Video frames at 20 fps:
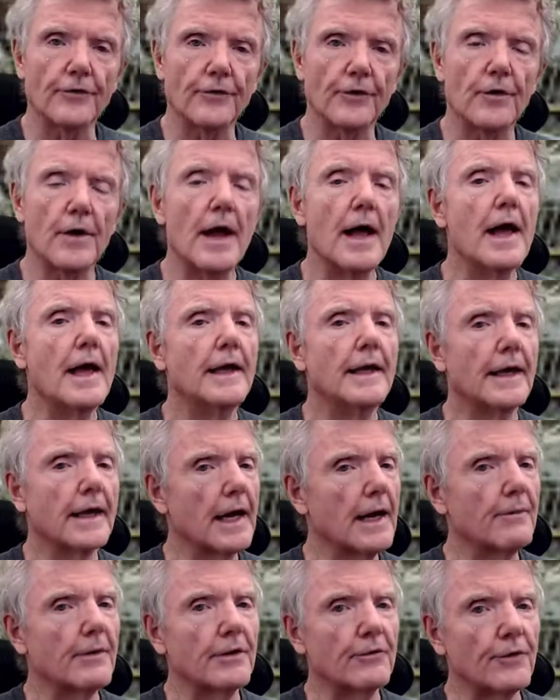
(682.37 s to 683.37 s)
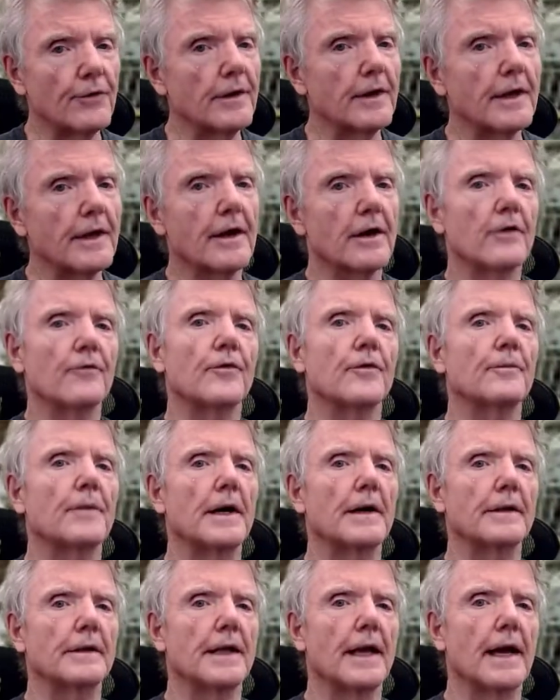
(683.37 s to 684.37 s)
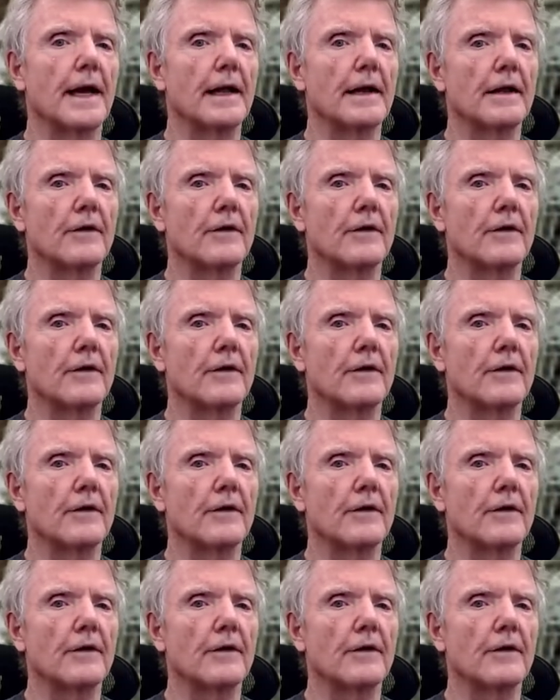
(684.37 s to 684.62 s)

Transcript: So you got to be really careful about that.